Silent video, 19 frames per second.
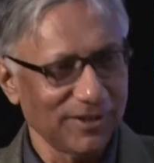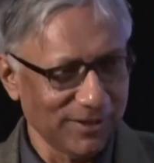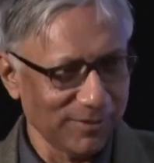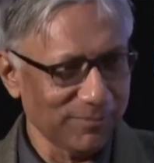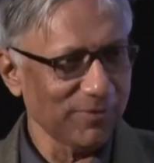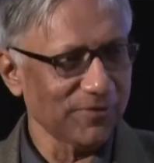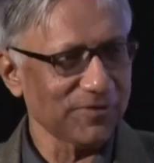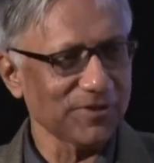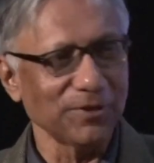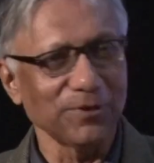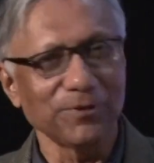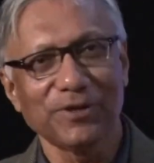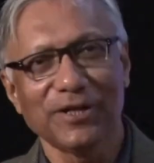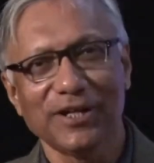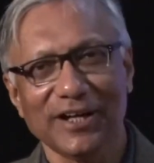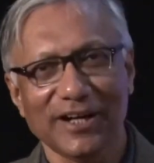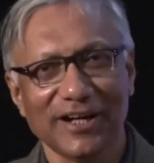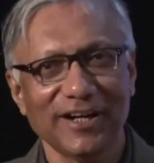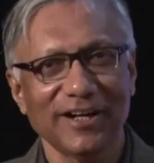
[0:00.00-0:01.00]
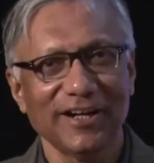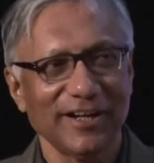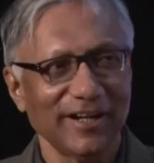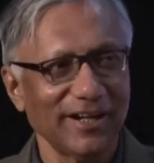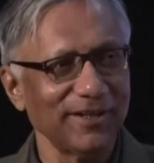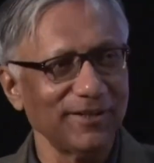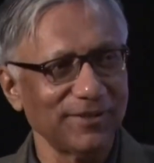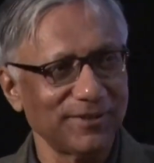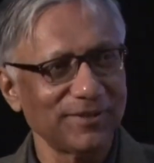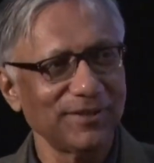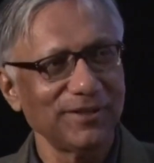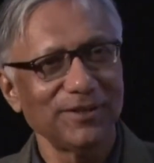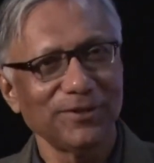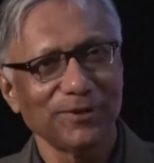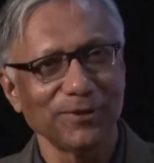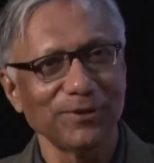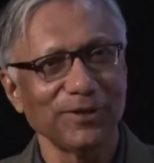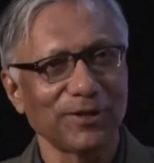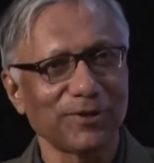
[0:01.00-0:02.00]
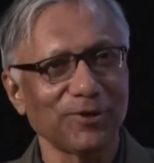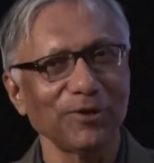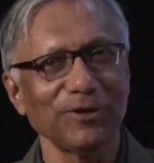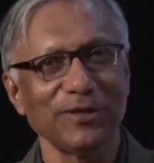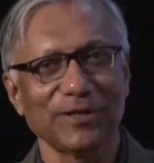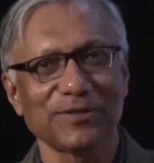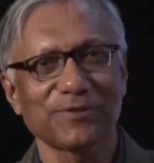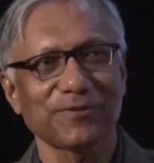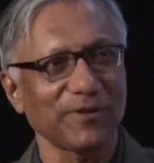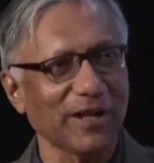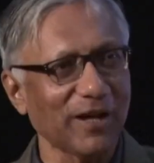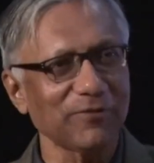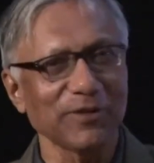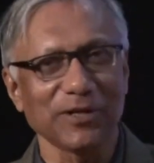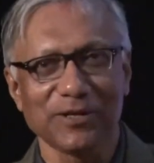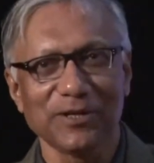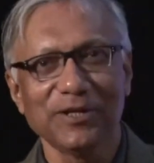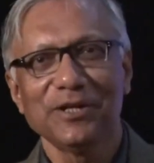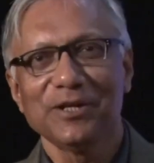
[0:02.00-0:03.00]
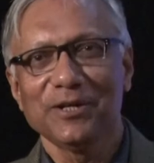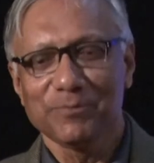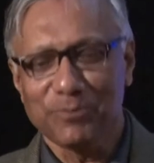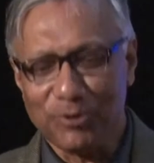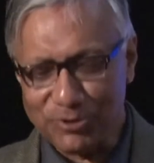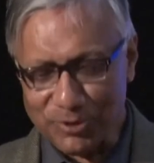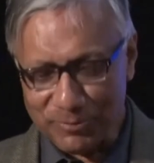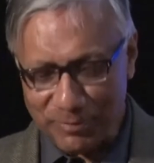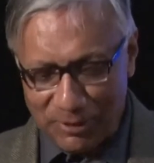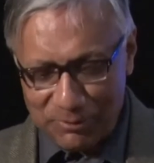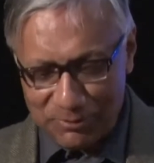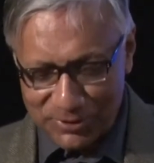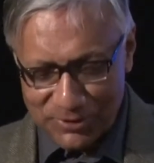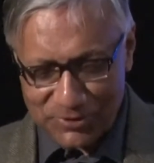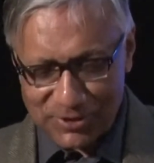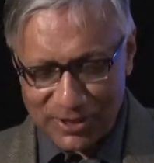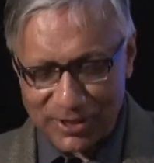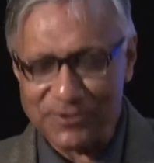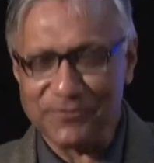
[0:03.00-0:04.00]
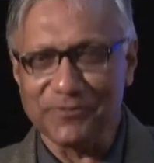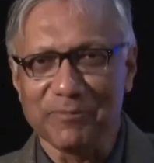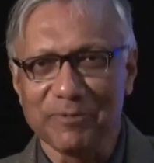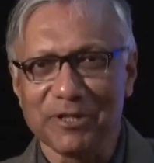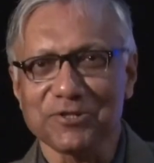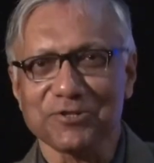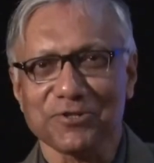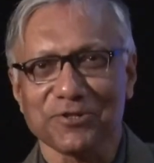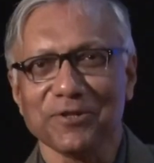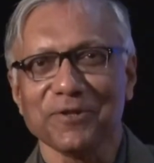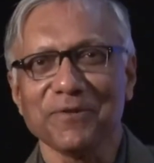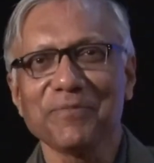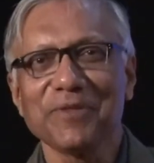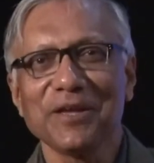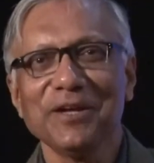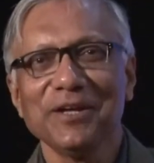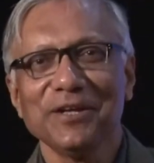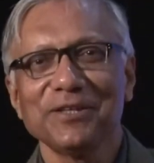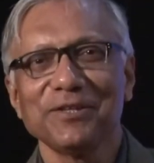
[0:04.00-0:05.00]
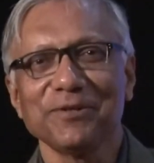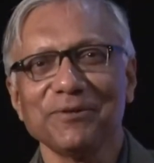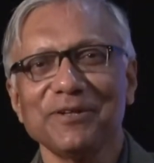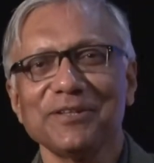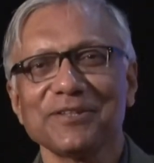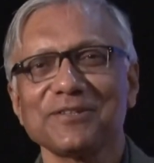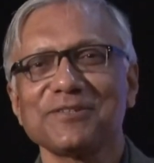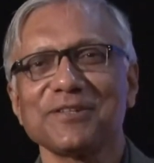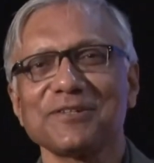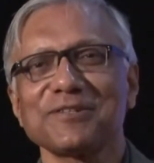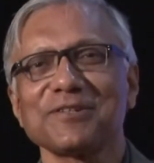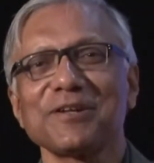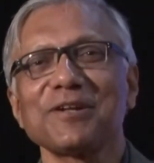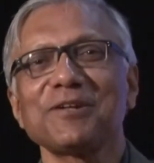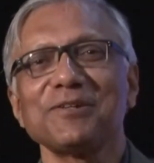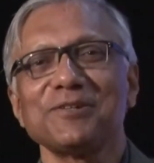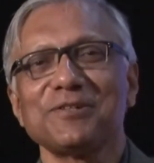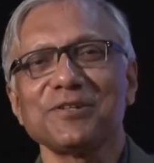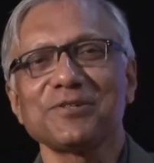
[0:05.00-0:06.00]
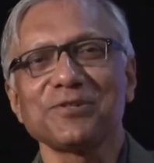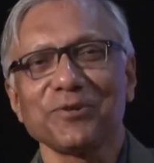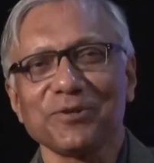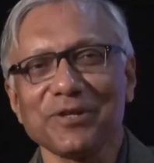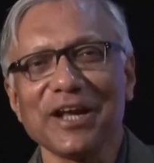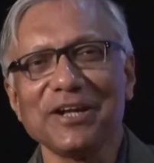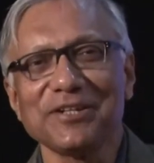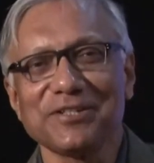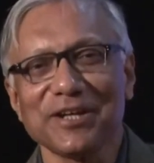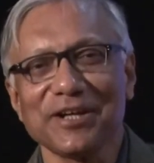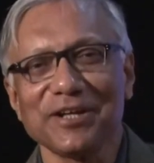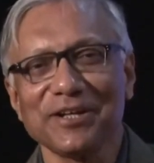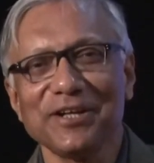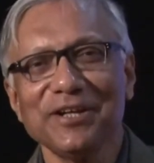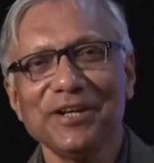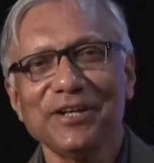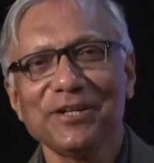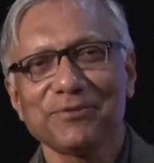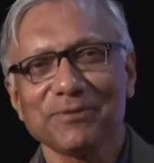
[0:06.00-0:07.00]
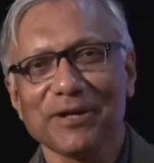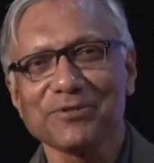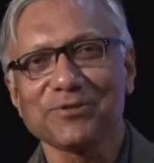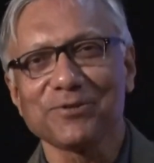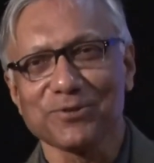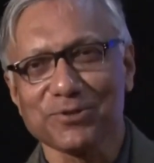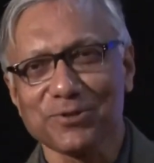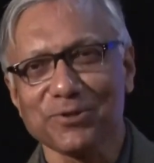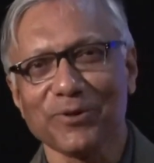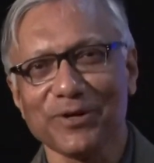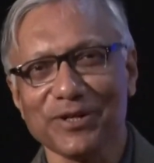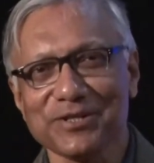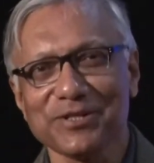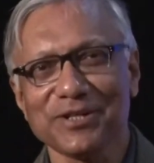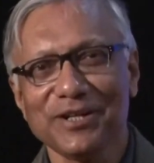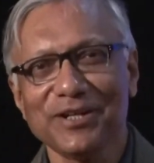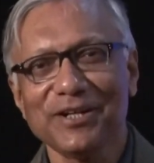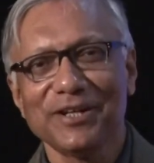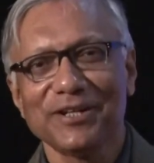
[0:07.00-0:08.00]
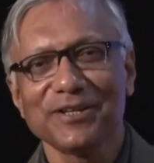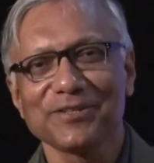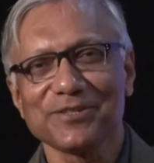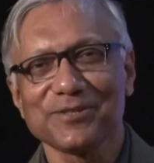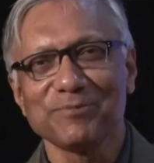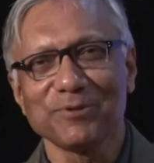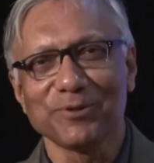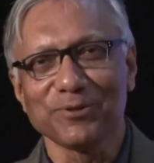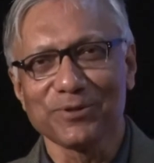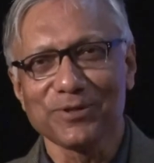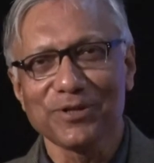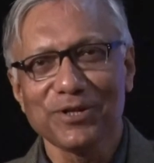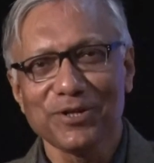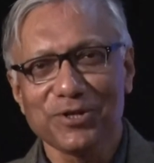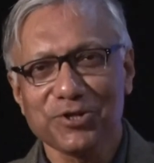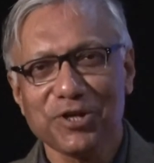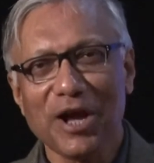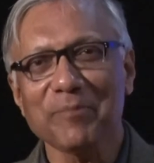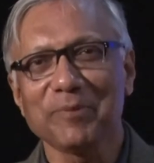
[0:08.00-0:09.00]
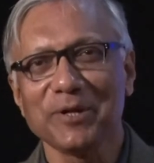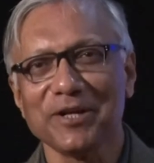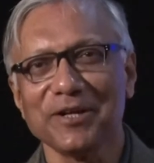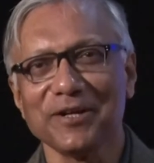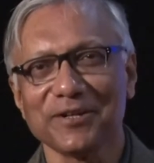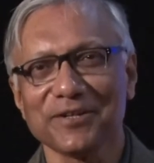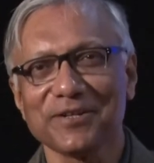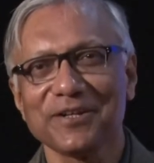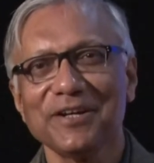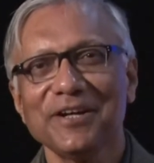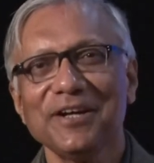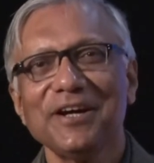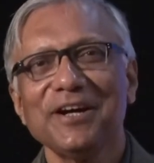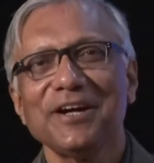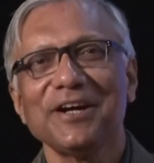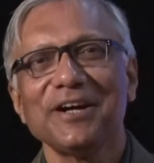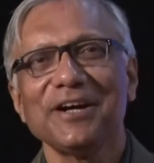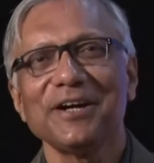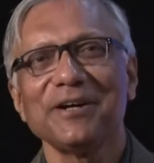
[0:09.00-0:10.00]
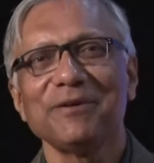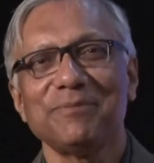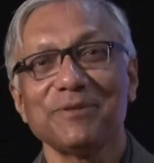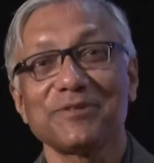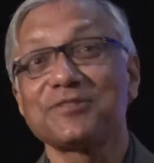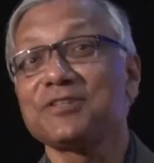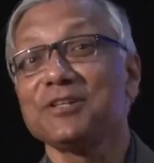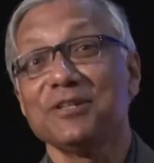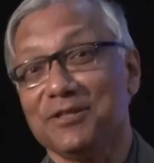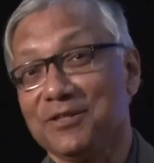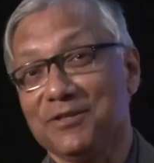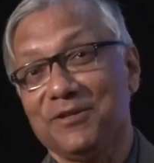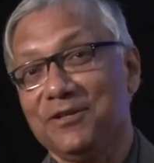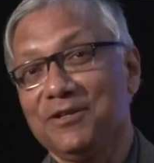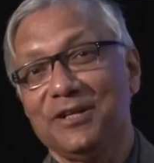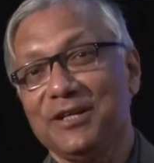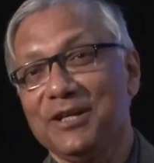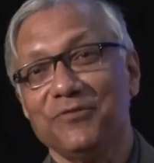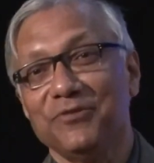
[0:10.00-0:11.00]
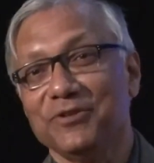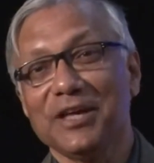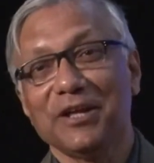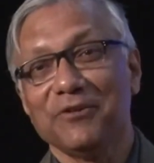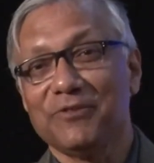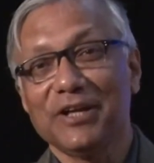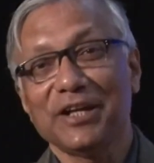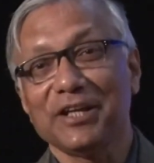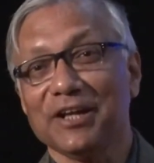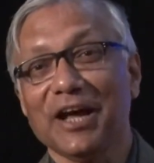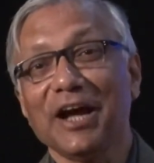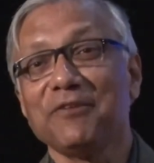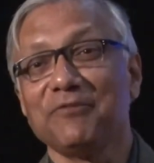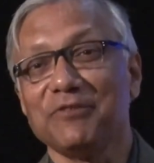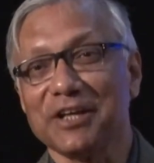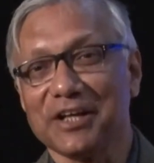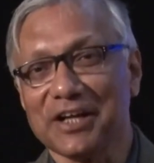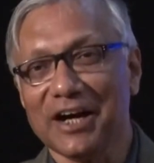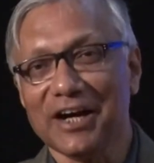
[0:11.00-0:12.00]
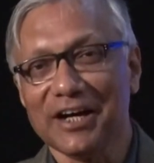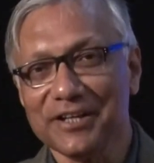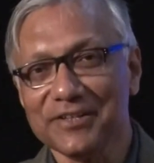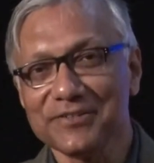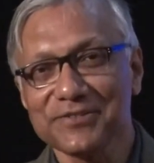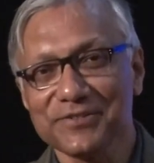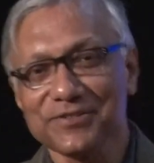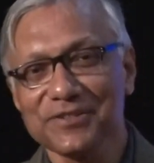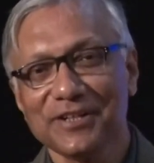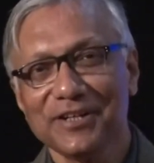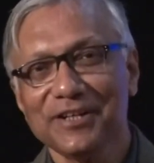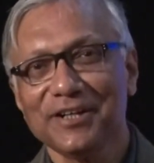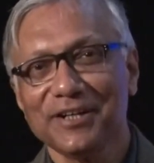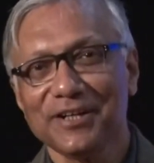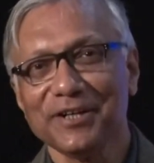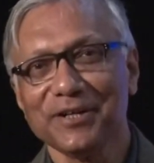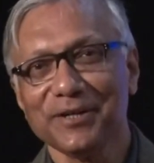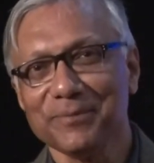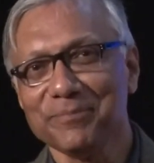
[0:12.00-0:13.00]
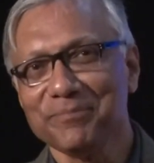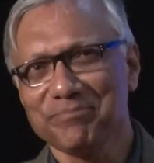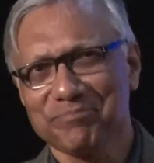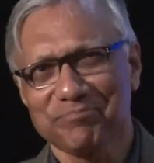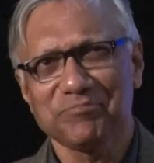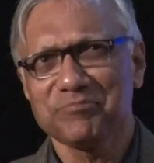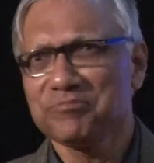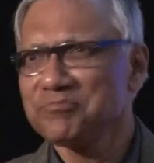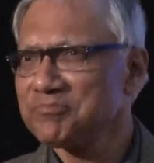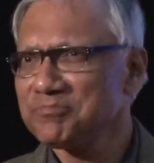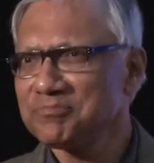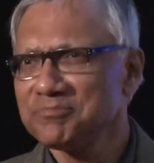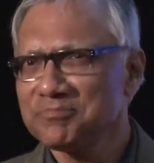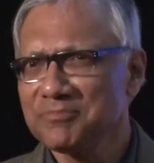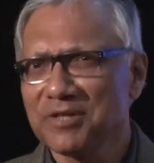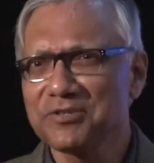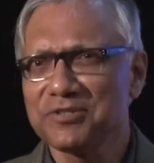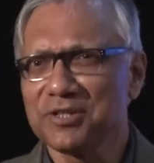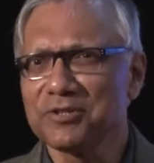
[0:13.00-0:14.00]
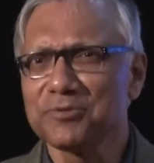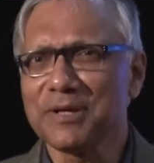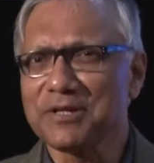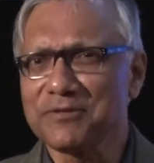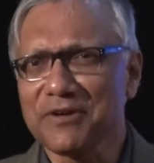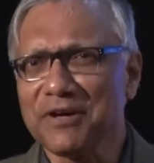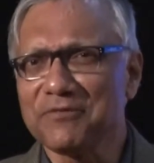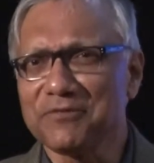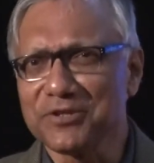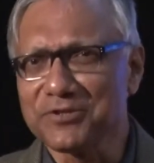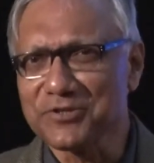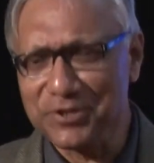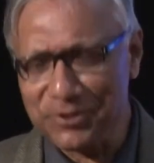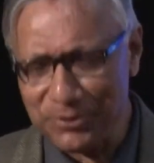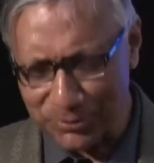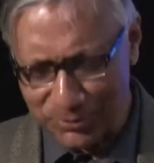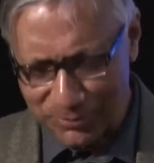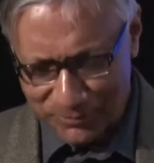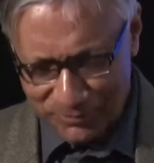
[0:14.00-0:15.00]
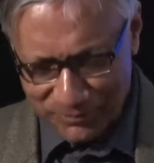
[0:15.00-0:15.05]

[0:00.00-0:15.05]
Professor Lohia and all the colleagues for having brought about this transformation. This is a little disorienting to us who saw it, this more shabbier, but still, even then, very lively guys until 25 years ago.